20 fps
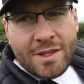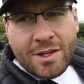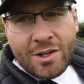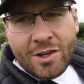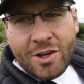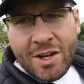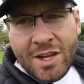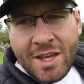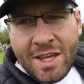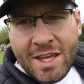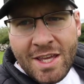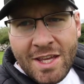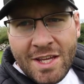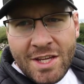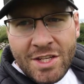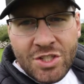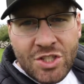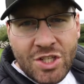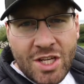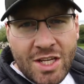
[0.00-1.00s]
that are
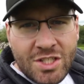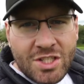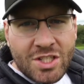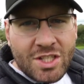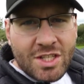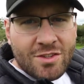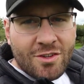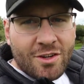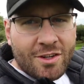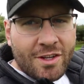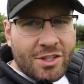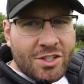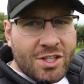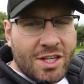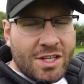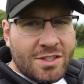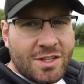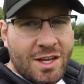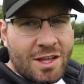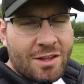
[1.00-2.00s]
changing, starting to
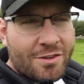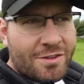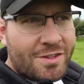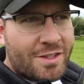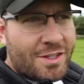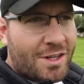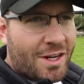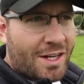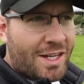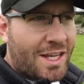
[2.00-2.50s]
change colors here.